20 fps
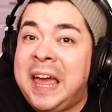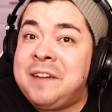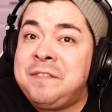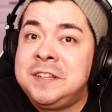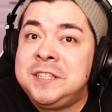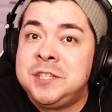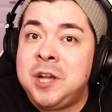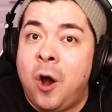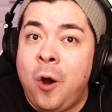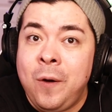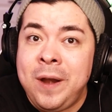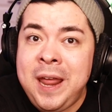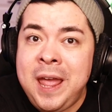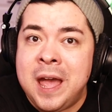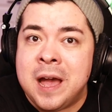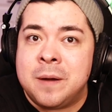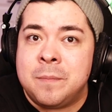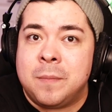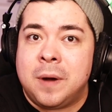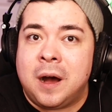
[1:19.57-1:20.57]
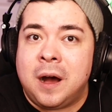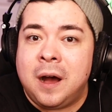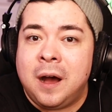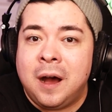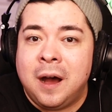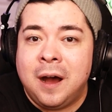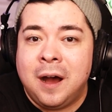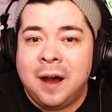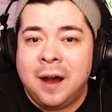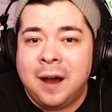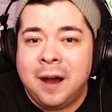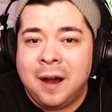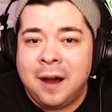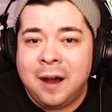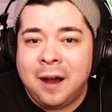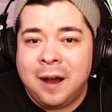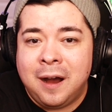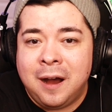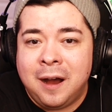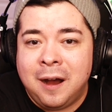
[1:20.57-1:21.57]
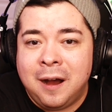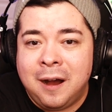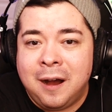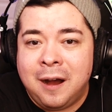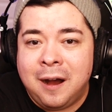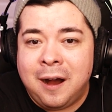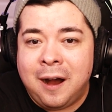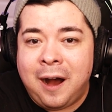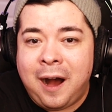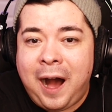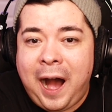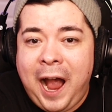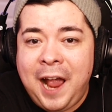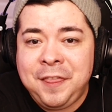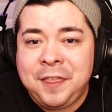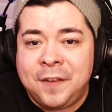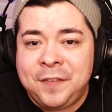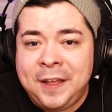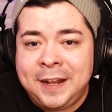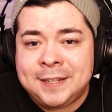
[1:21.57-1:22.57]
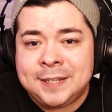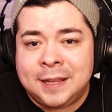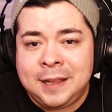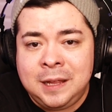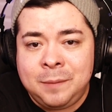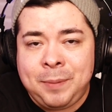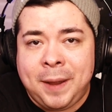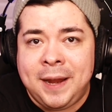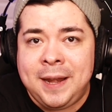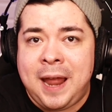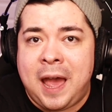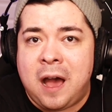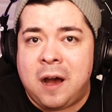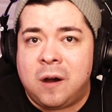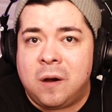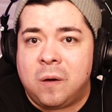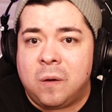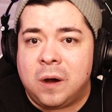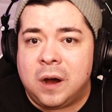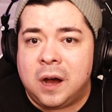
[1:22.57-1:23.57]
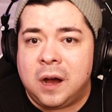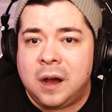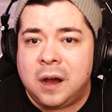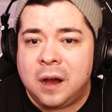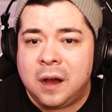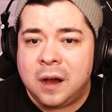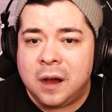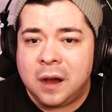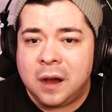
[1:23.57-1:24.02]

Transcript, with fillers: They haven't told him. I thought they'd tell him by now.